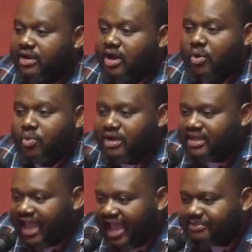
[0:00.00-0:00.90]
or what
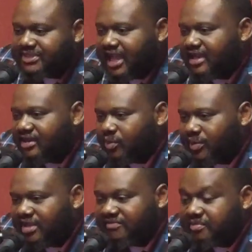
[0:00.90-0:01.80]
gaps got in the
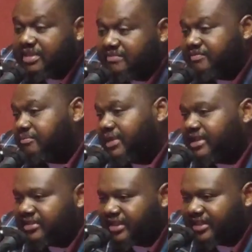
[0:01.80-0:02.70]
way of him even
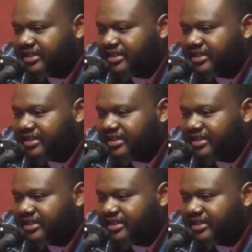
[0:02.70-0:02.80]
being there?